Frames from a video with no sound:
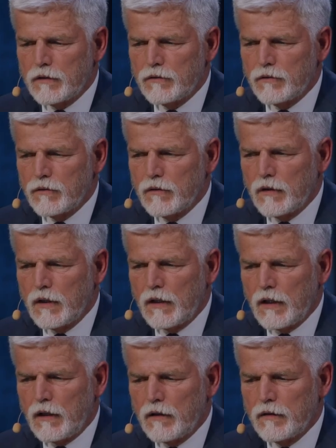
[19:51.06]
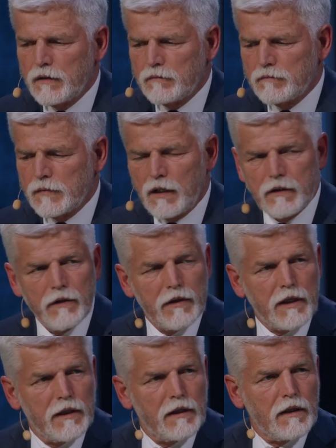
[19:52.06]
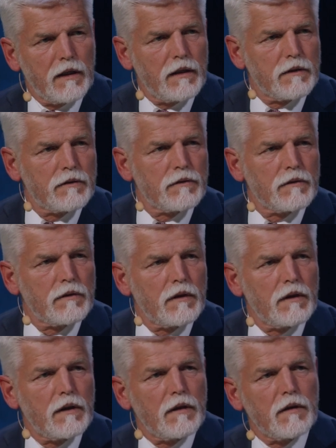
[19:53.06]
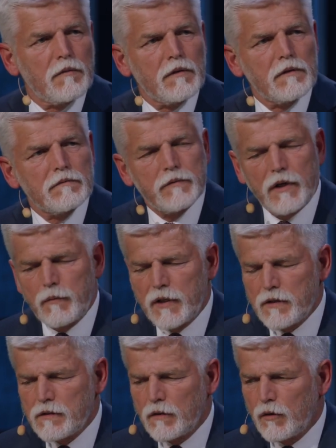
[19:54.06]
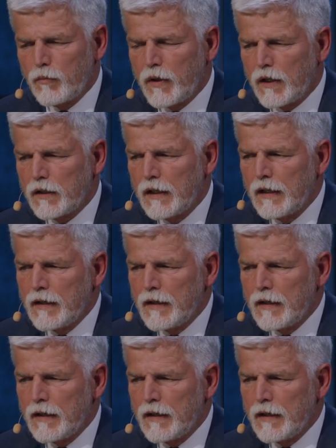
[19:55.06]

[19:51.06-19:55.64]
to um, Hungary, to Prime Minister Orban.